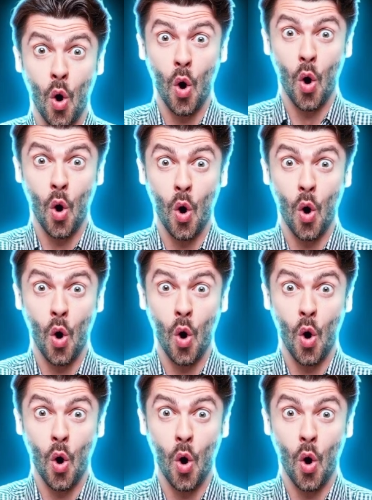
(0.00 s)

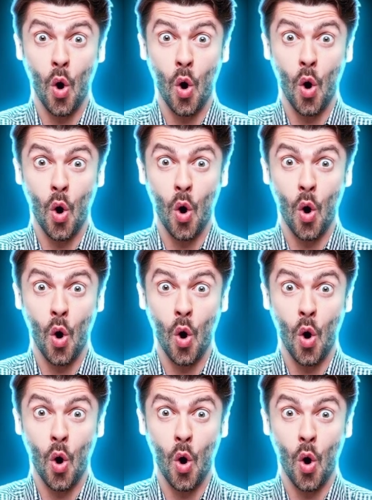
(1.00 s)

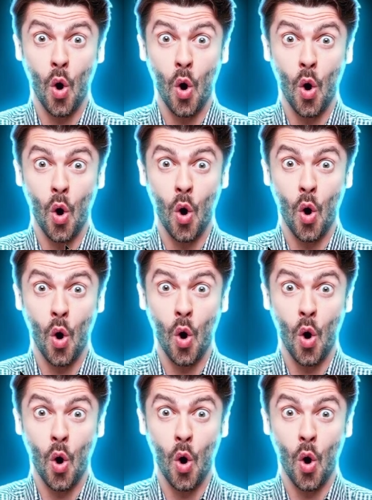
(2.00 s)
(silence)